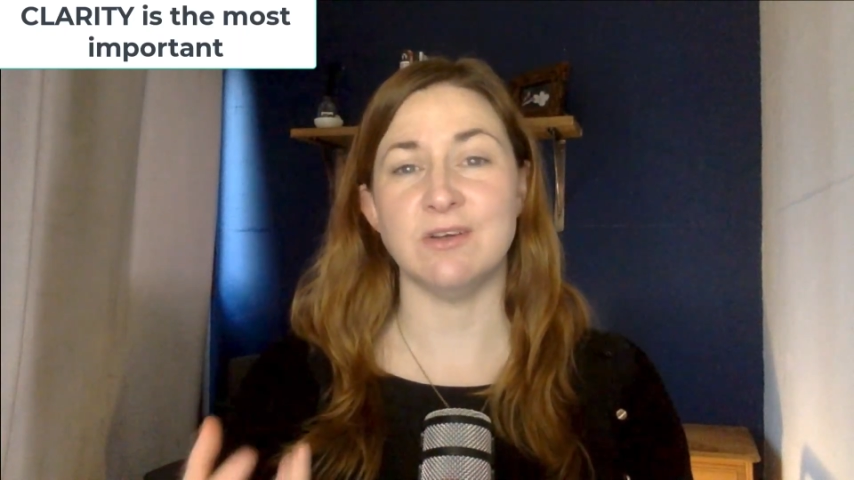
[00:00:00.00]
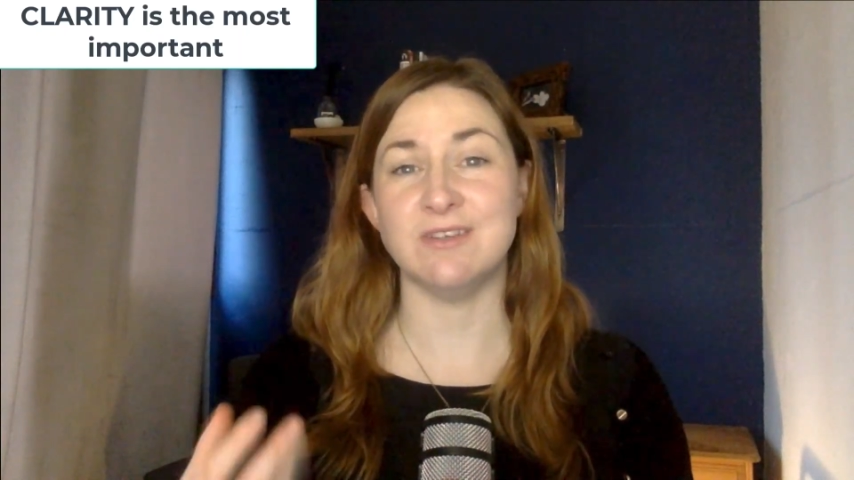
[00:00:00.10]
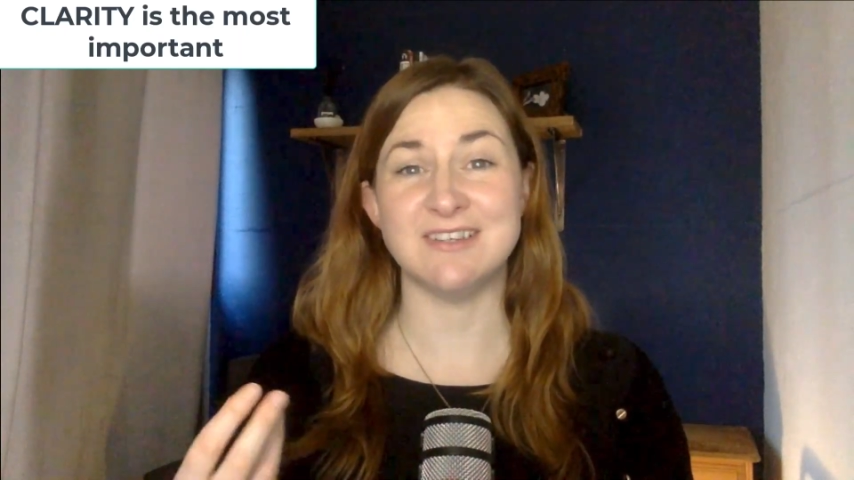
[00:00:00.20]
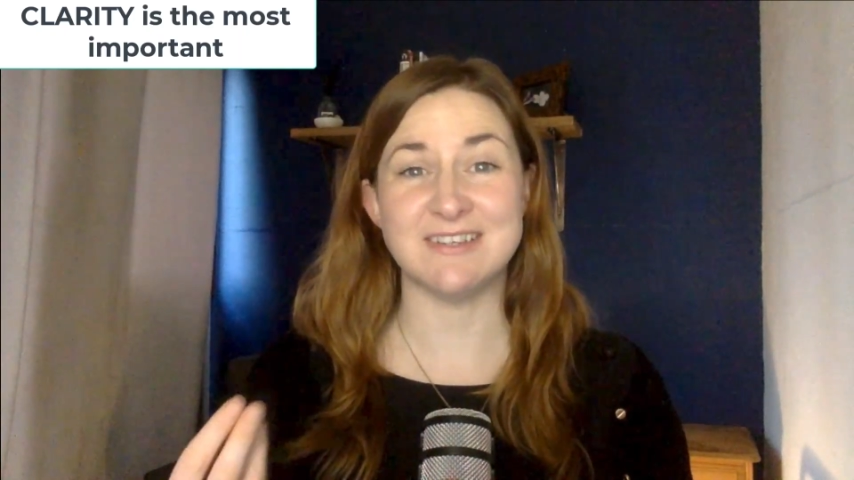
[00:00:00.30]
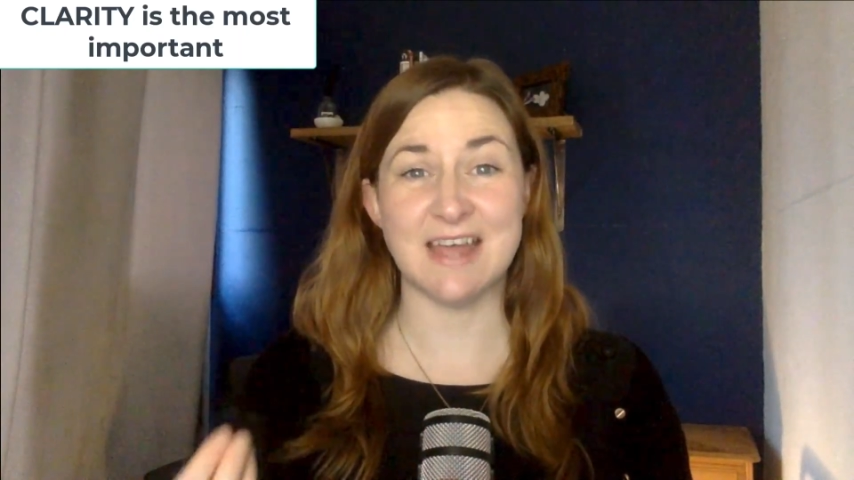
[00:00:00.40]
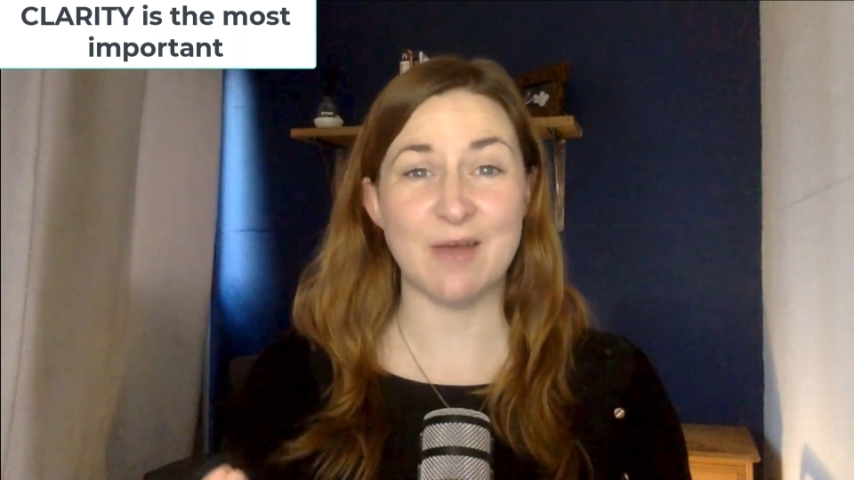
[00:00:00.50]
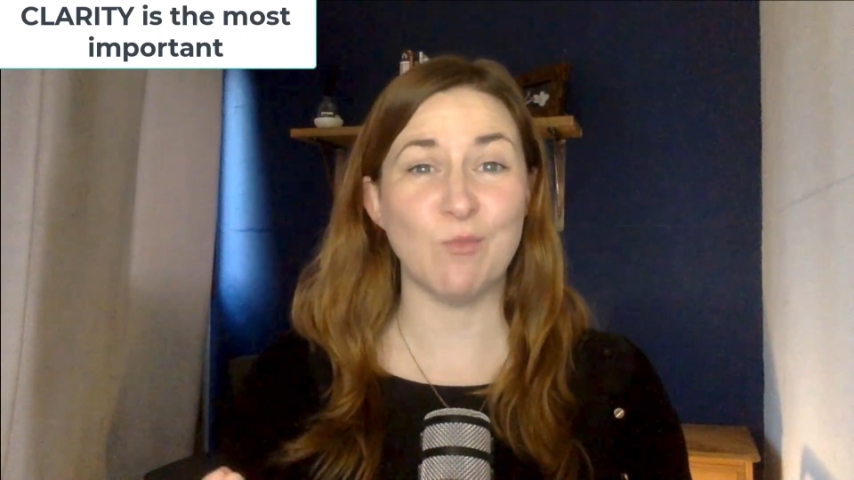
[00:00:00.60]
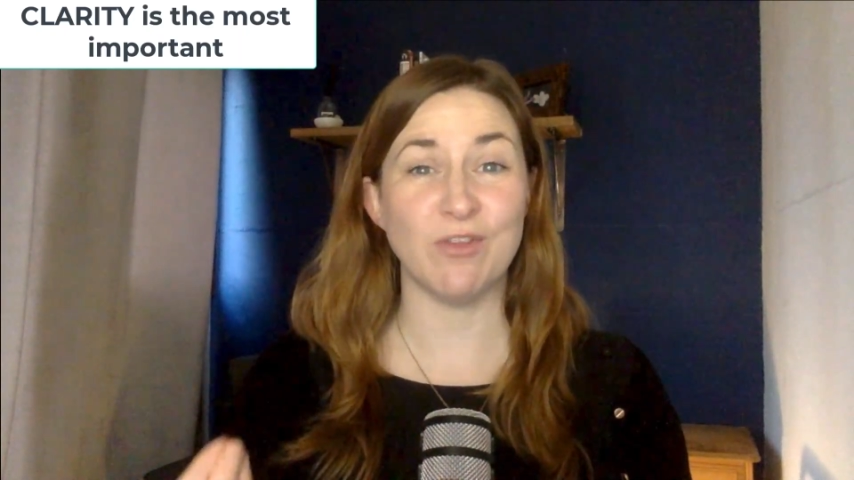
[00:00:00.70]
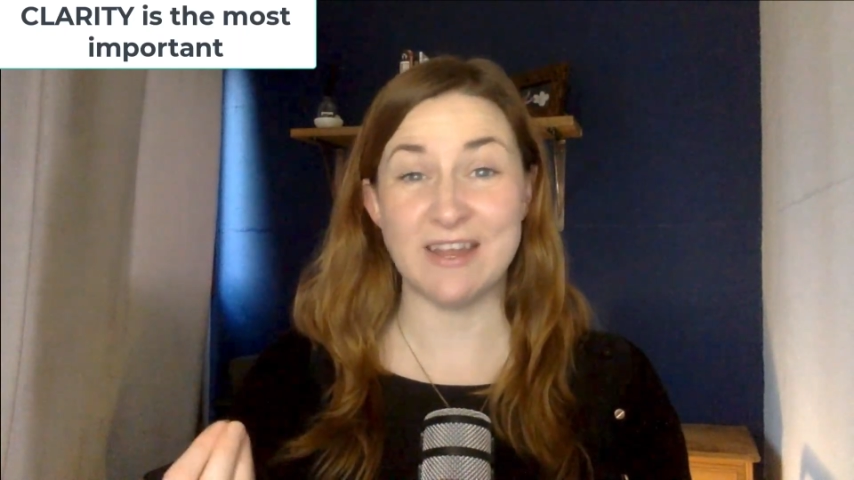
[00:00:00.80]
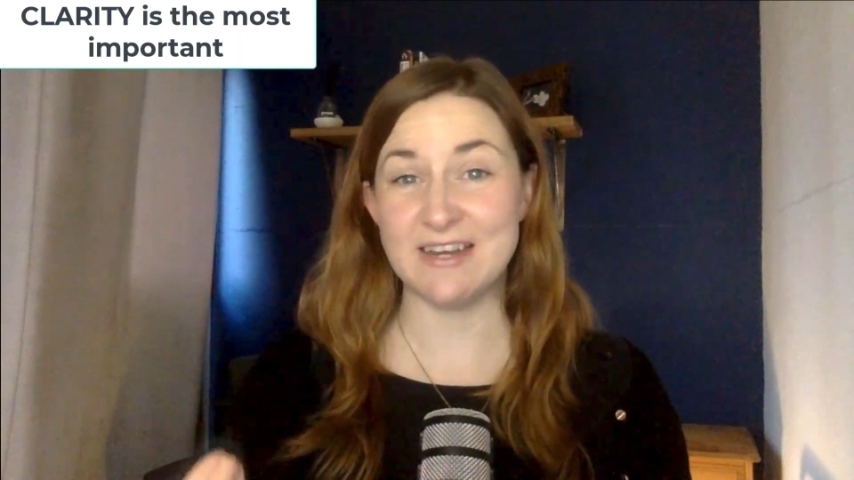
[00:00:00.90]
understand
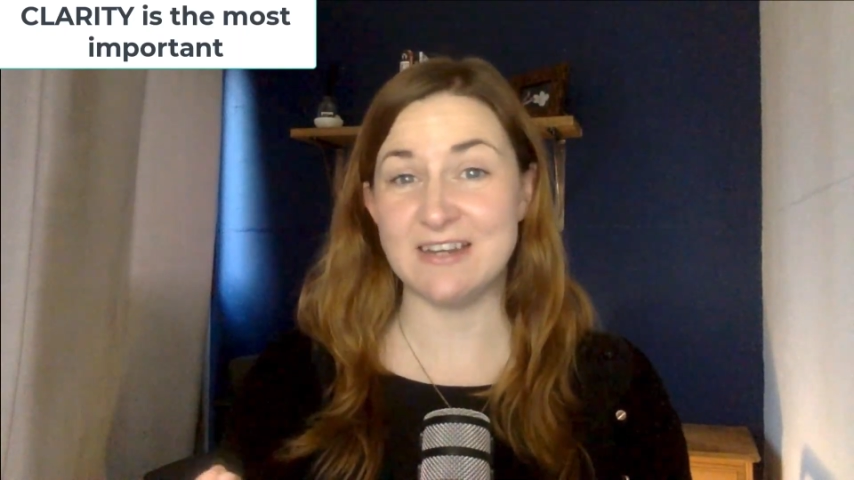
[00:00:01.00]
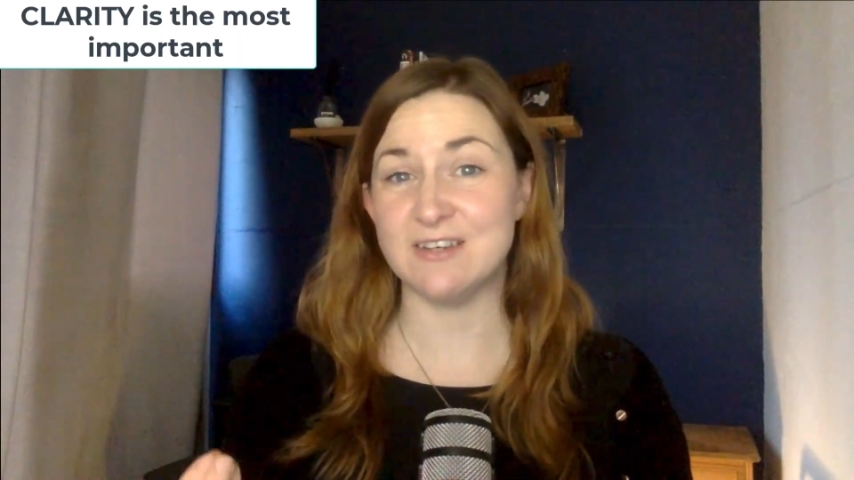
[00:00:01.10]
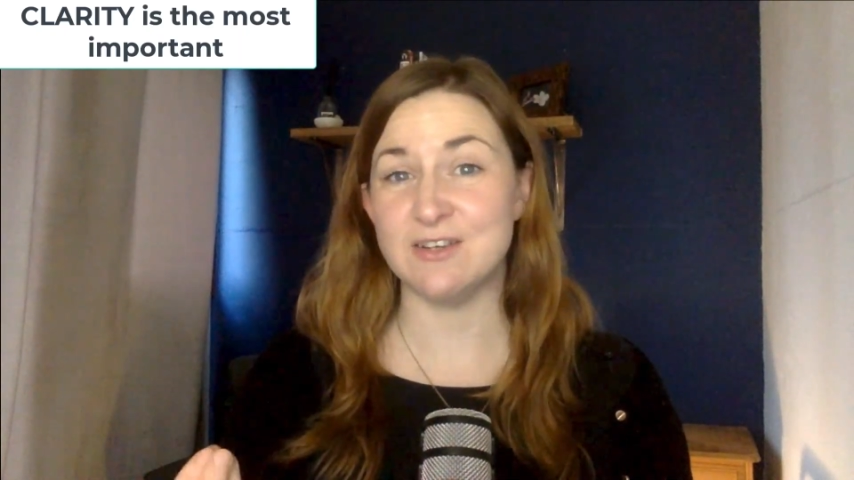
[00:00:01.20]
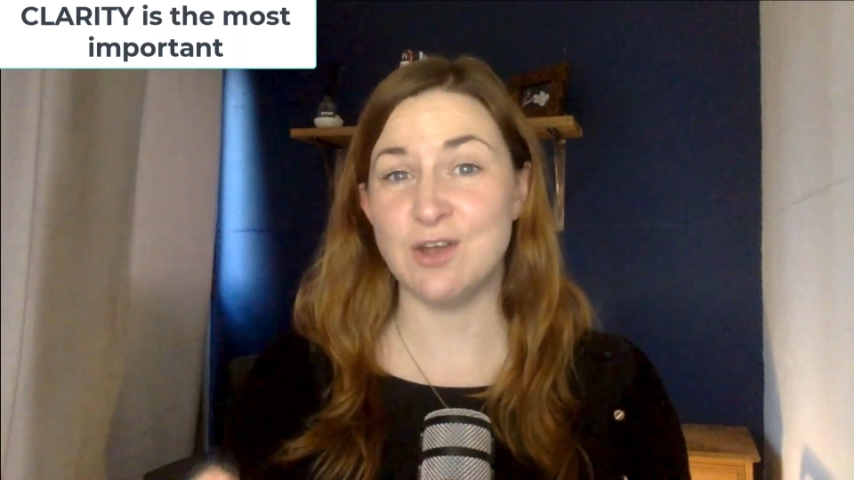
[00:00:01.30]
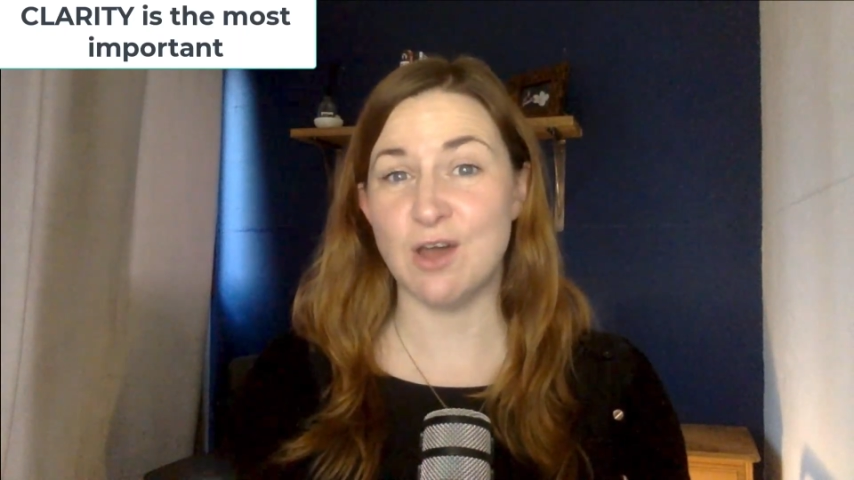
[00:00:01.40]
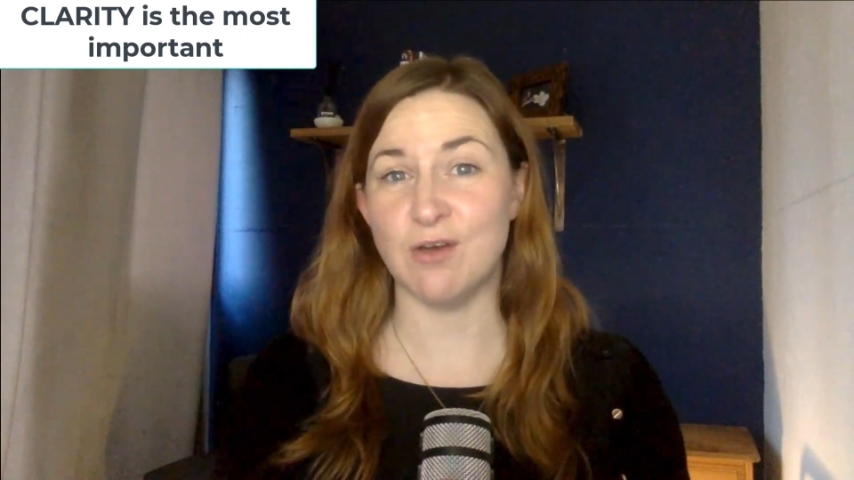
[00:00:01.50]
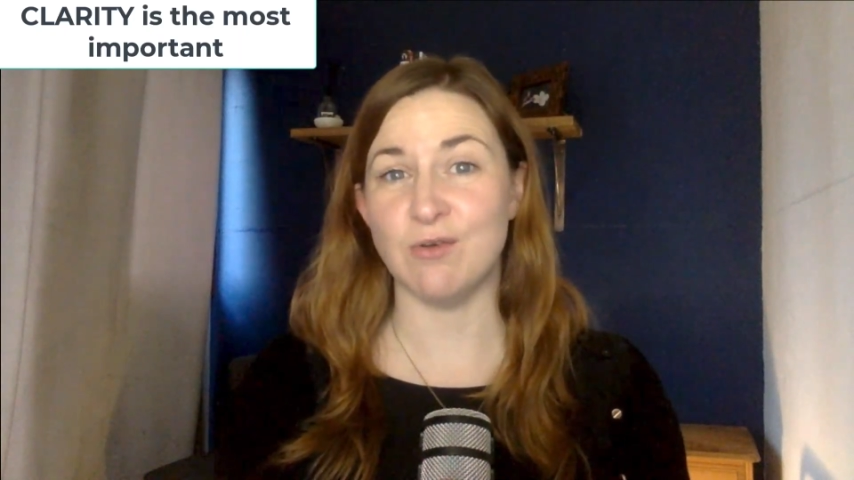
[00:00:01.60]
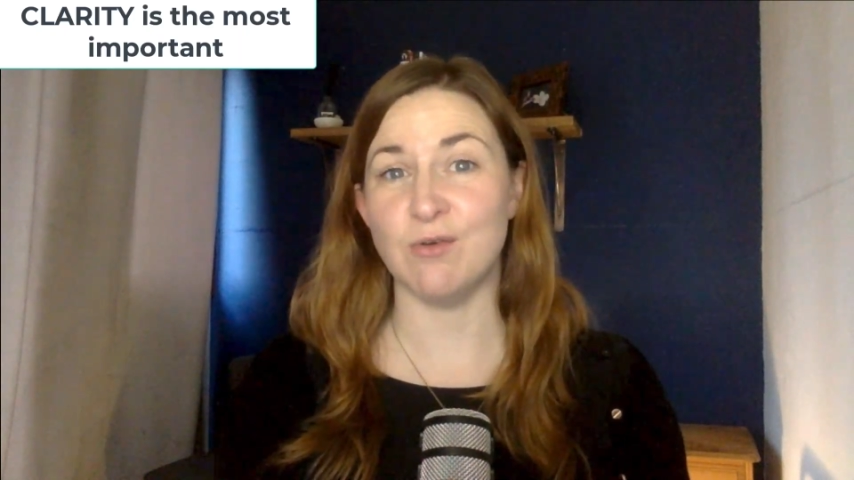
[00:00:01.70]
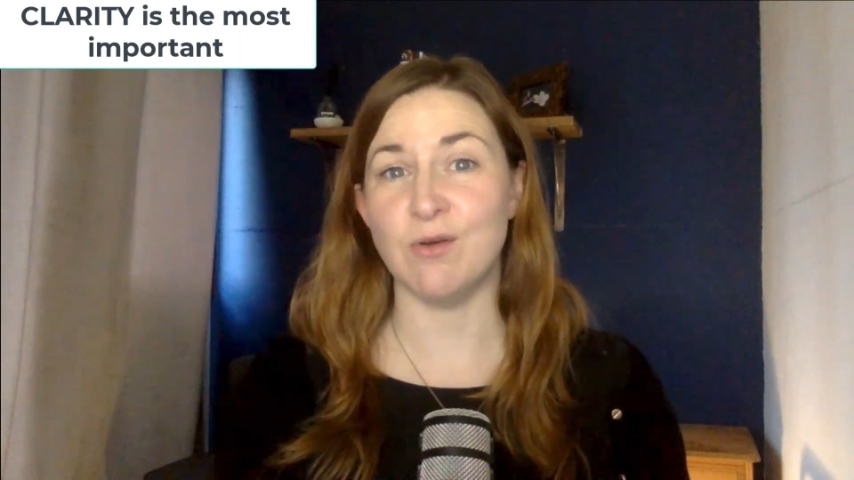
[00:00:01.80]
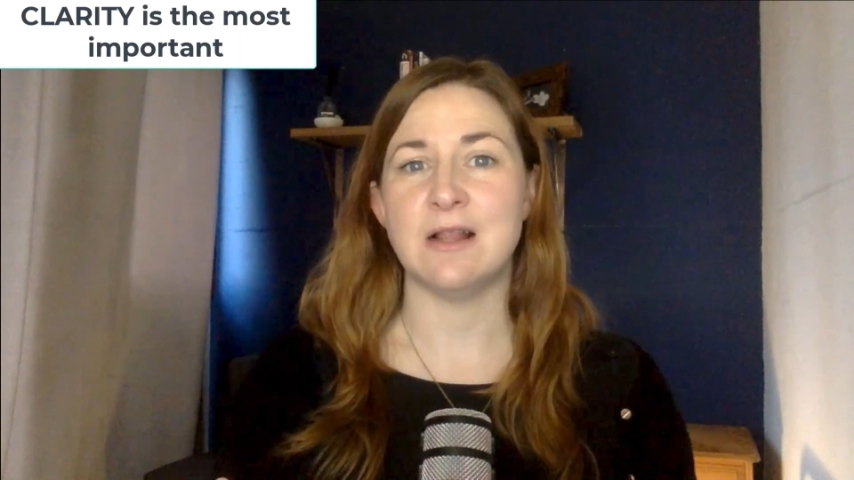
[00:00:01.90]
what they need to know